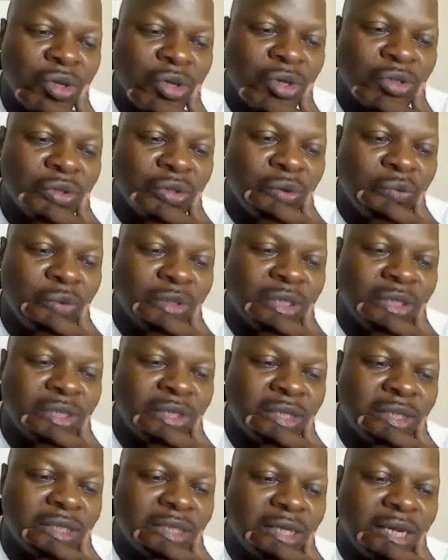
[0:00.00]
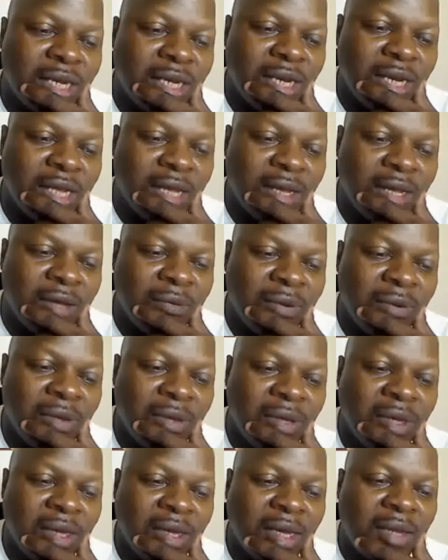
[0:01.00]
So what is it saying now?
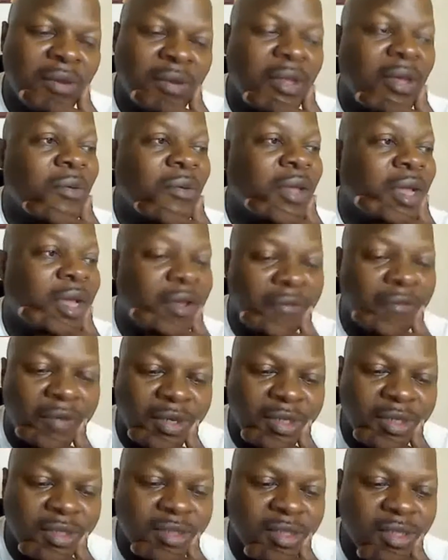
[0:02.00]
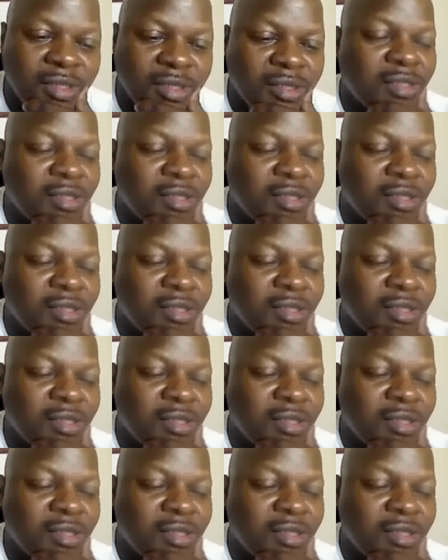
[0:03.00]
And there we have it. It's